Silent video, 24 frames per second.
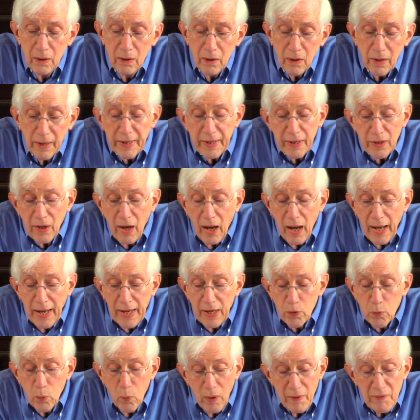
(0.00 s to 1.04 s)
Lincoln High
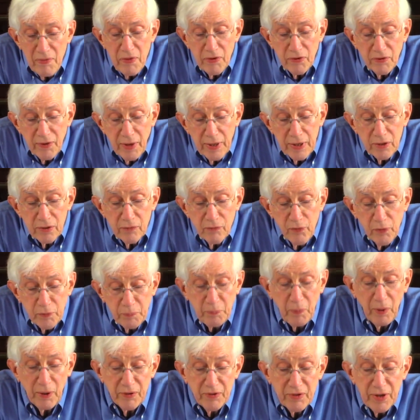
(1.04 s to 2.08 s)
had won the state
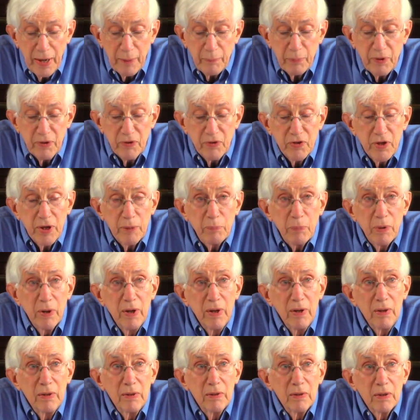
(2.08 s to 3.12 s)
football championship
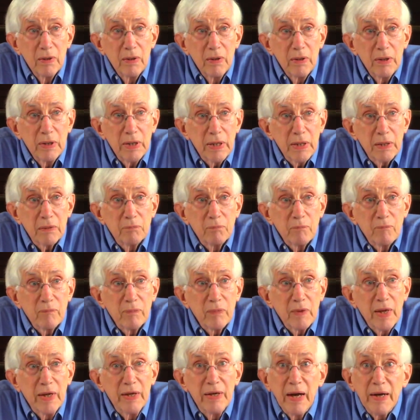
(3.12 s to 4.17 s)

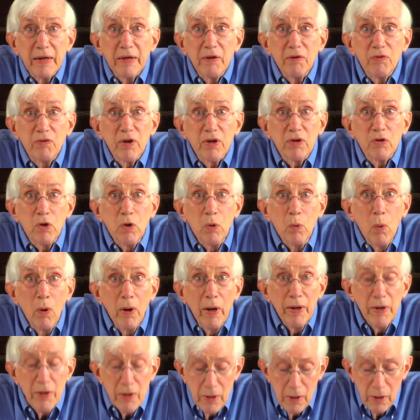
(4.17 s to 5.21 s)
in
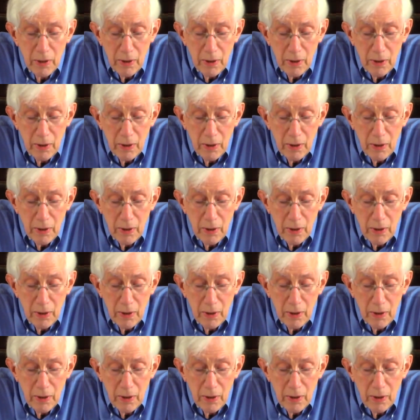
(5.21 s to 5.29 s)
1961,